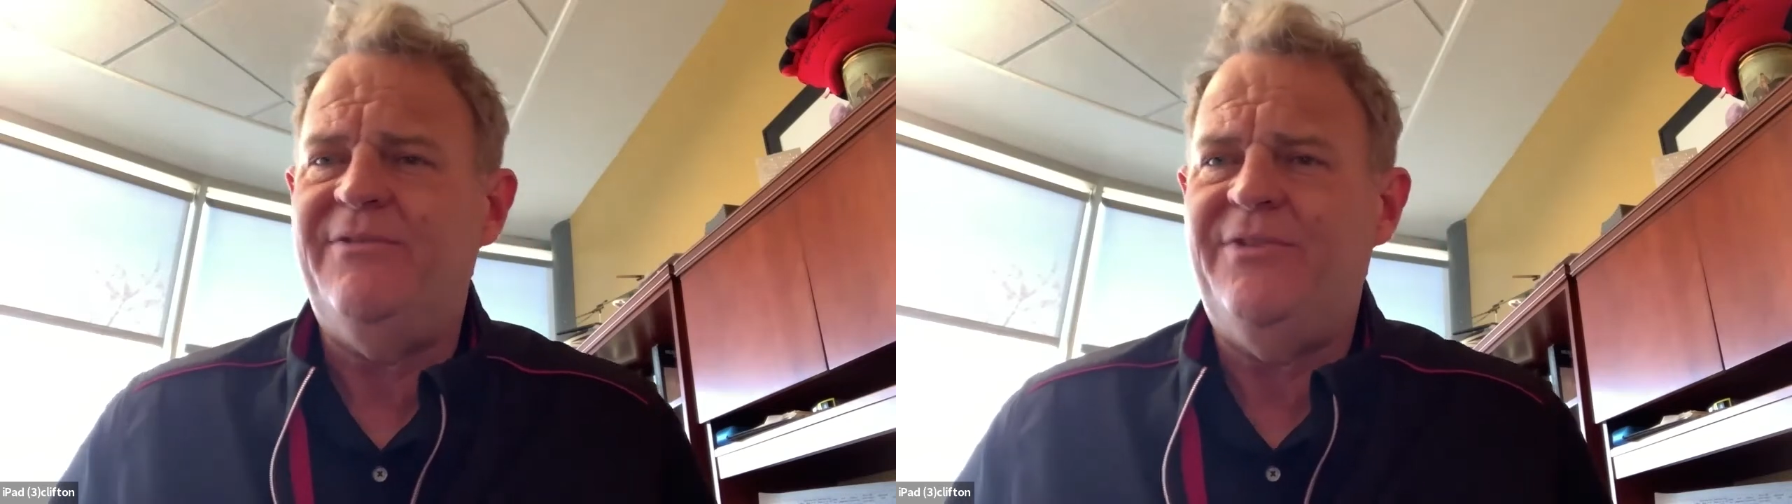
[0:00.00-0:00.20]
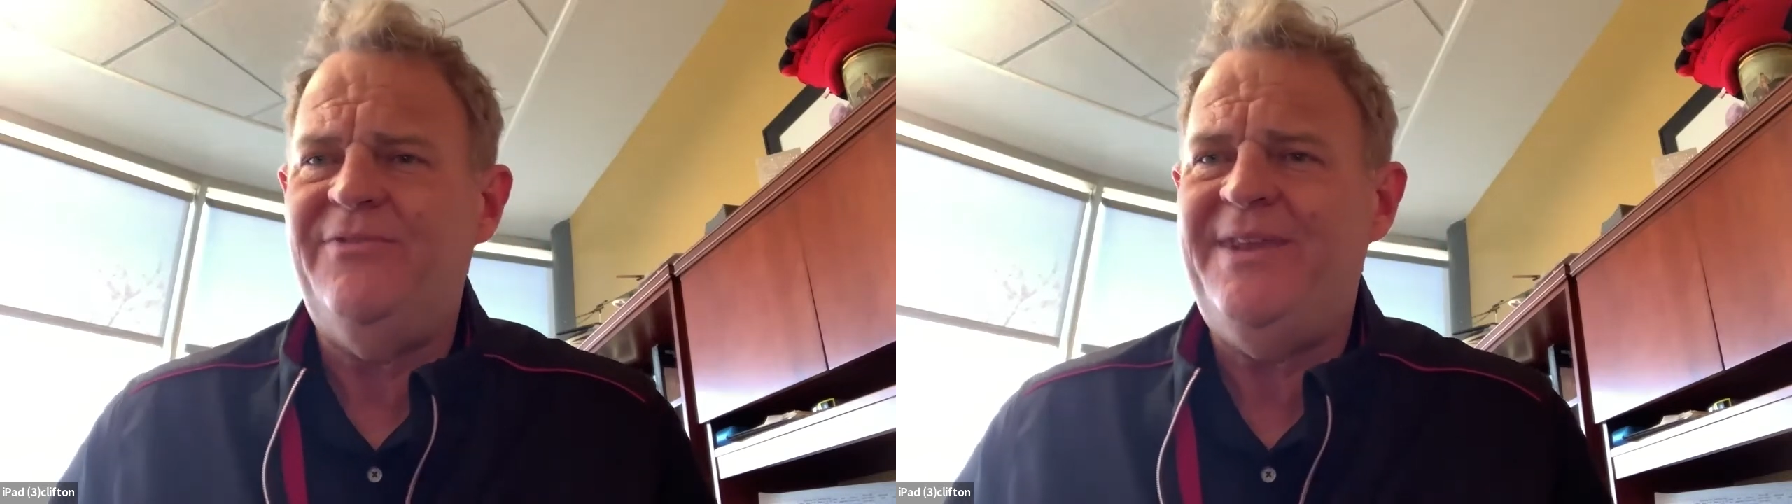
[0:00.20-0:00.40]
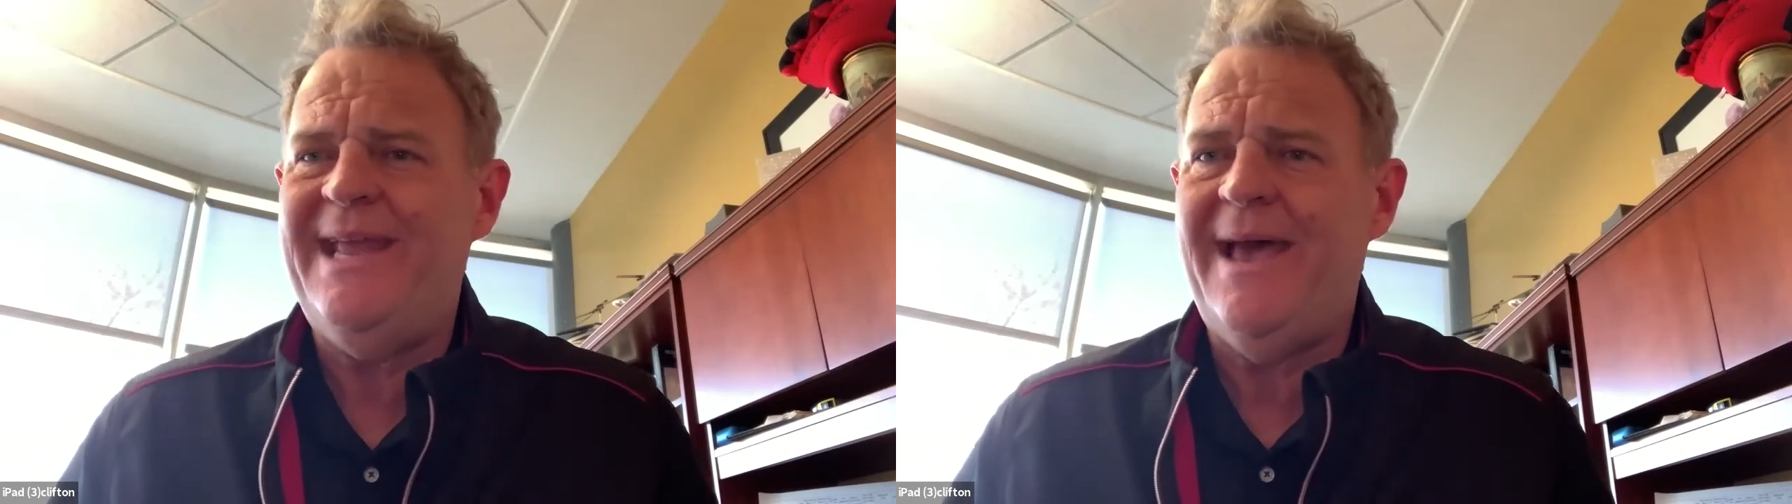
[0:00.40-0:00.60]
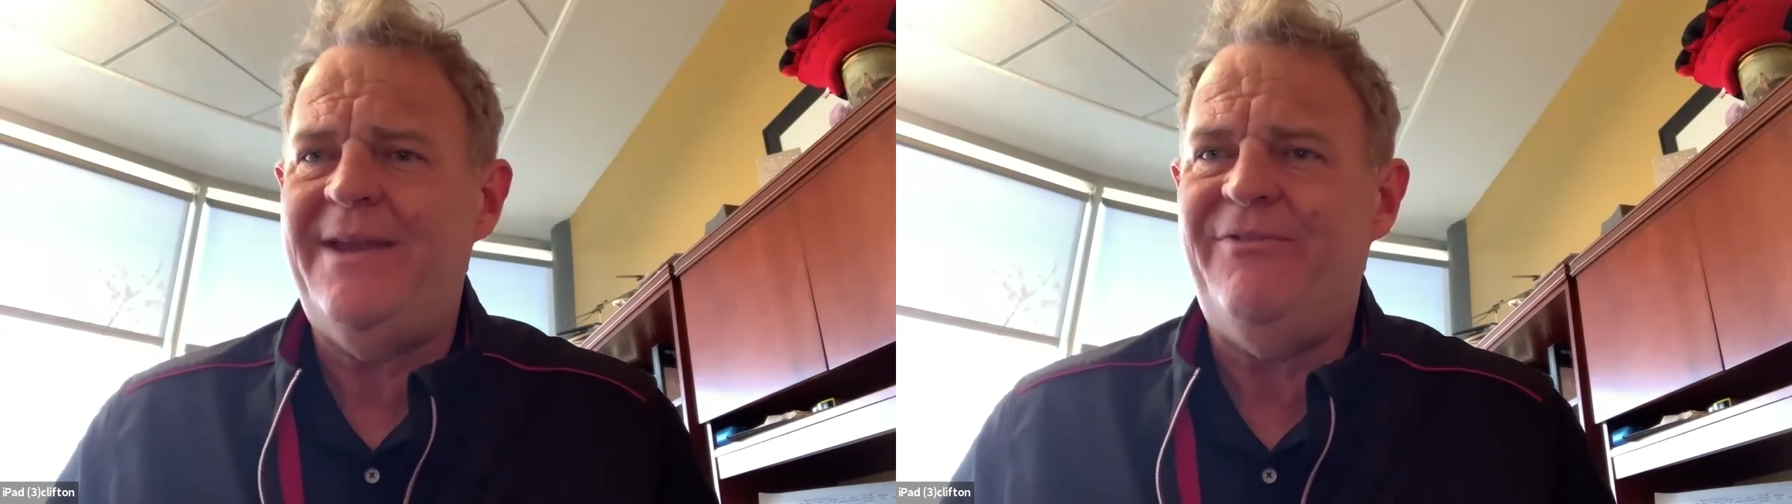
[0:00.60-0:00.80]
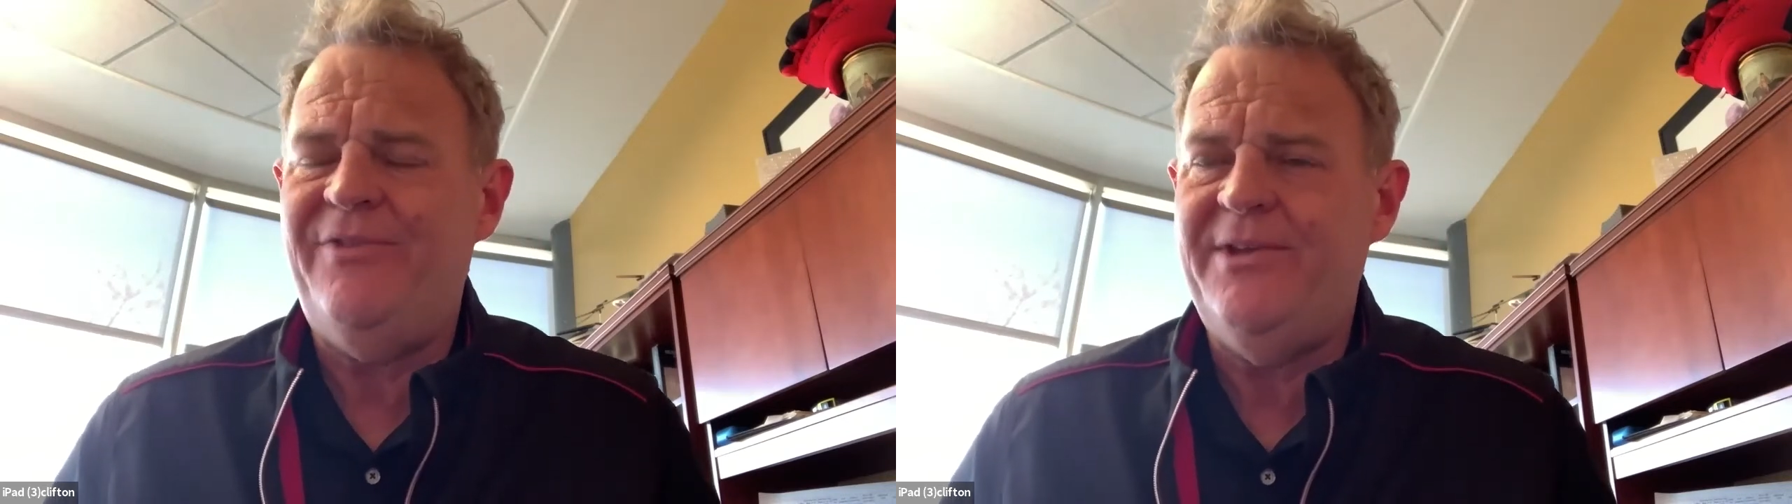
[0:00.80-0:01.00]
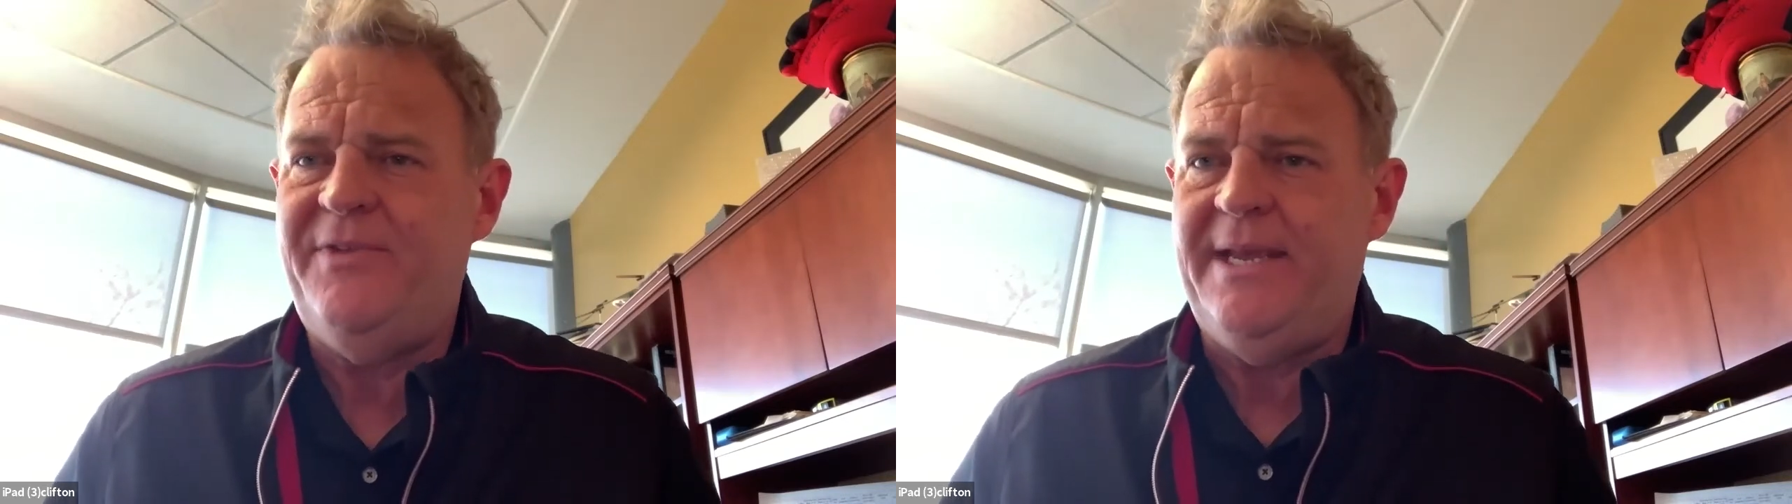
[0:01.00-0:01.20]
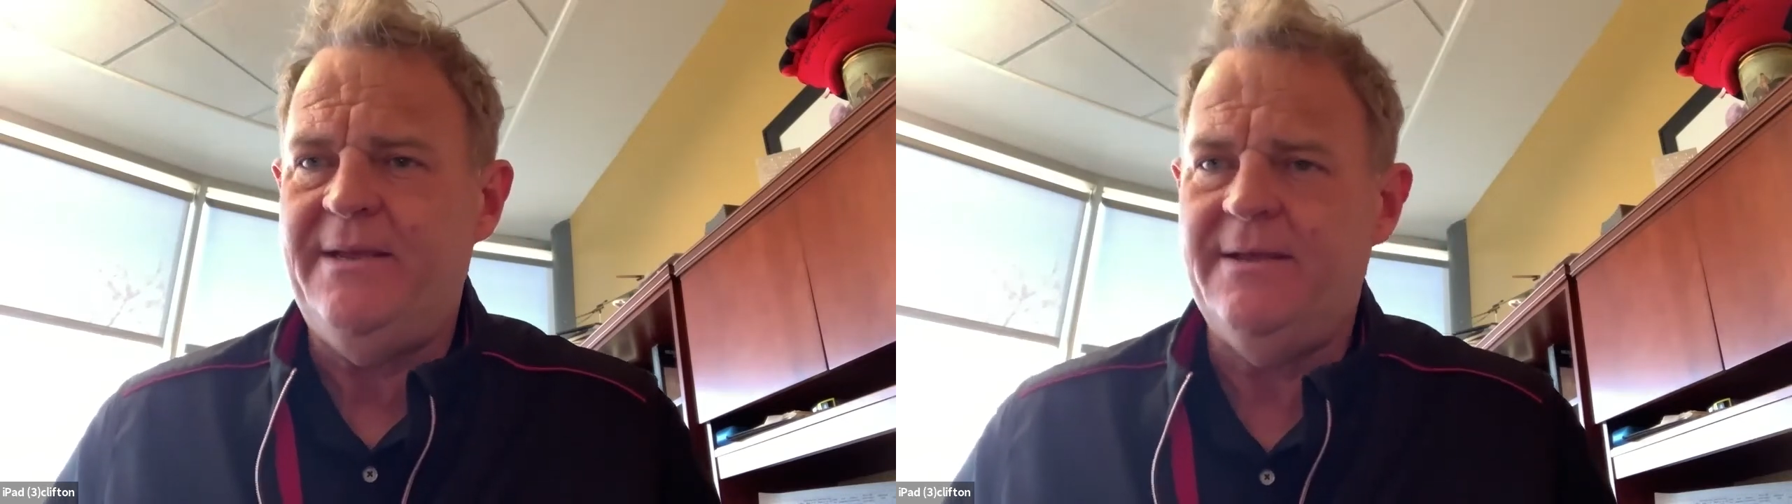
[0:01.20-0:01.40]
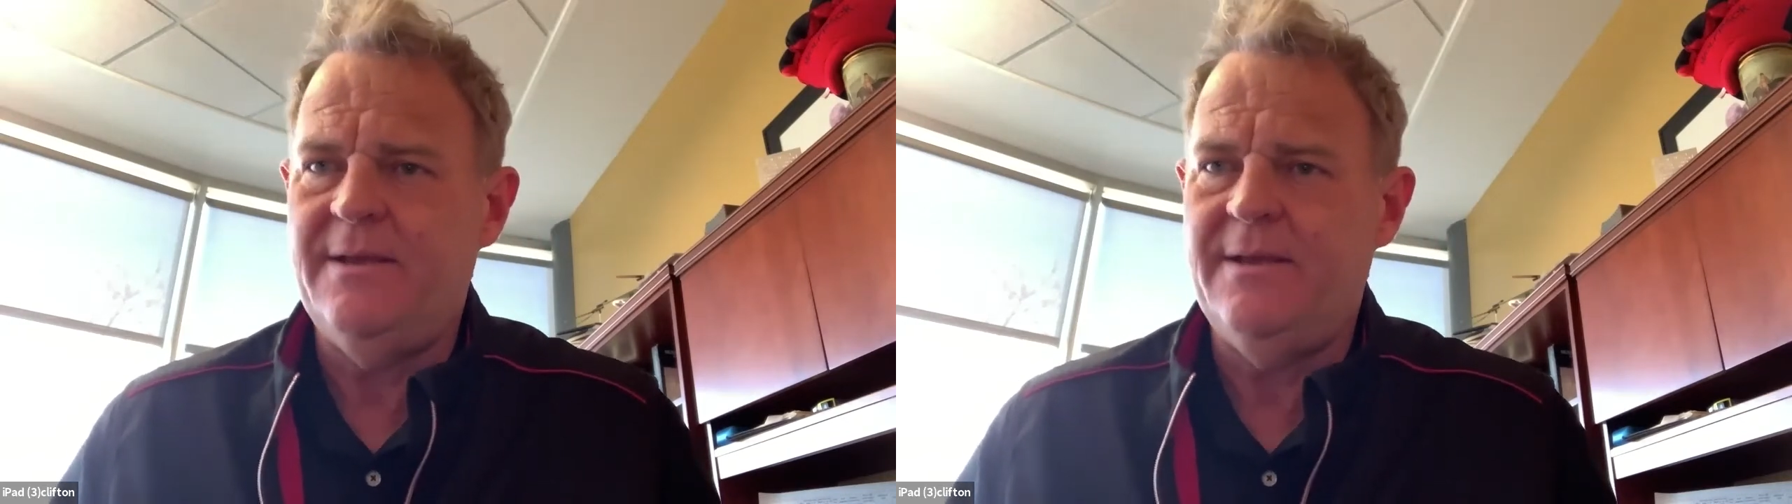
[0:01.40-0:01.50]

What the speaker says: 50 out of 50